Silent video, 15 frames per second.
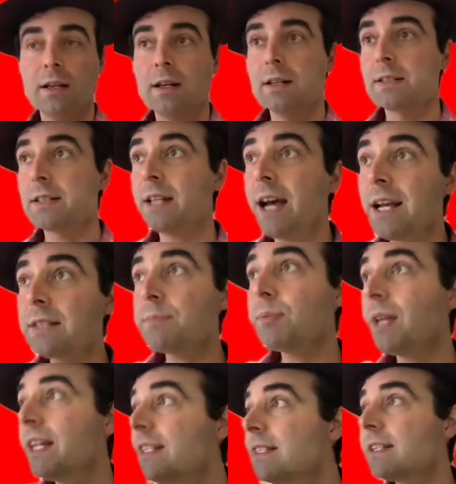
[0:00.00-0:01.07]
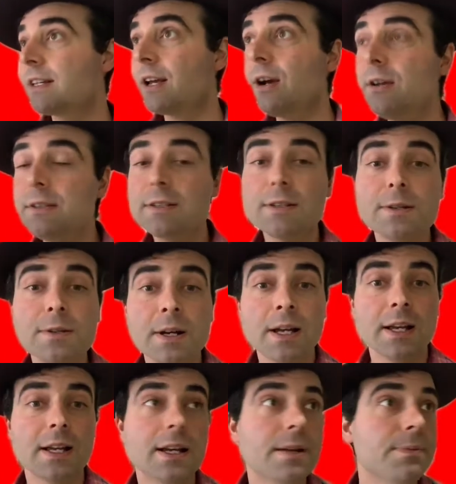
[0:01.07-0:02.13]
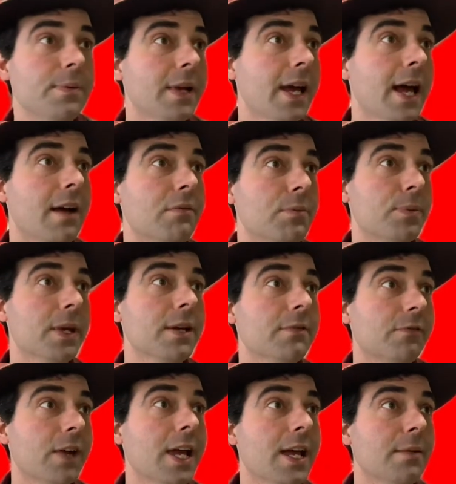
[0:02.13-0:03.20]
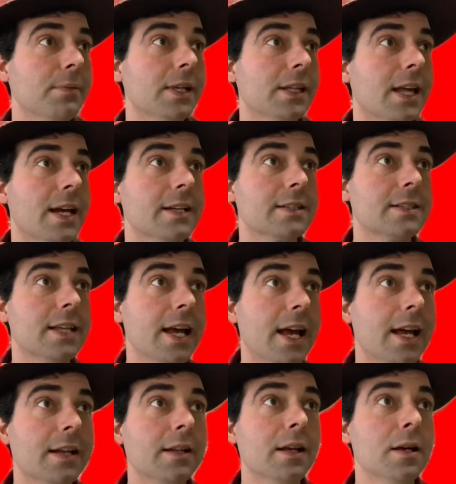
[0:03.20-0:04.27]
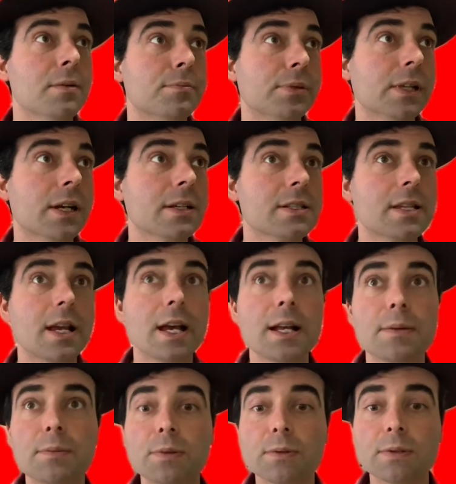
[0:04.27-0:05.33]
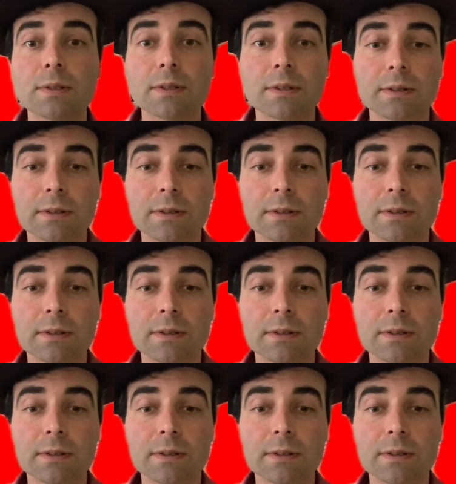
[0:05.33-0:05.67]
It's a nice place to go to if you have a big family like 10 plus animals.